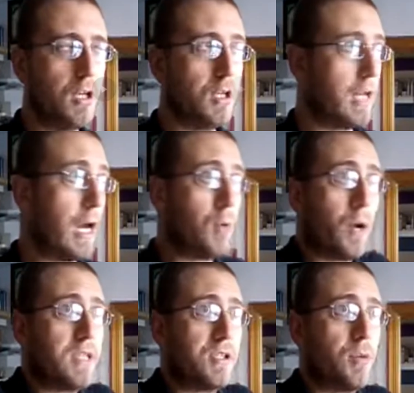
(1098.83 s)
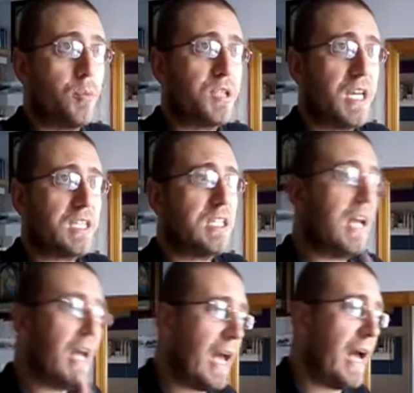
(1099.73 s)
Now rights aren't protected
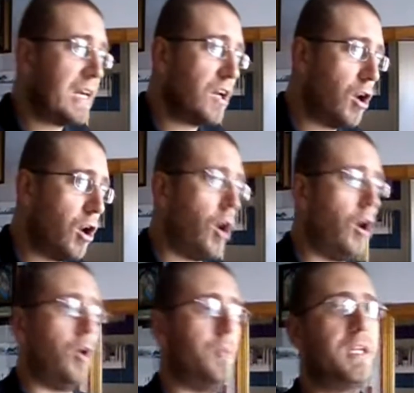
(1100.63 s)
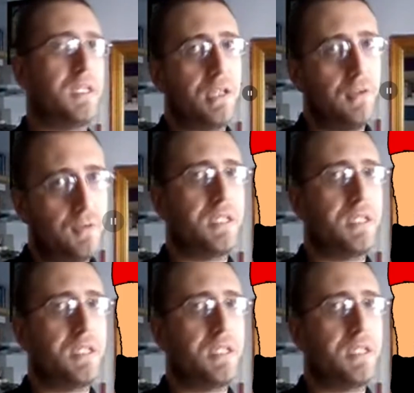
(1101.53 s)
at all because they've done...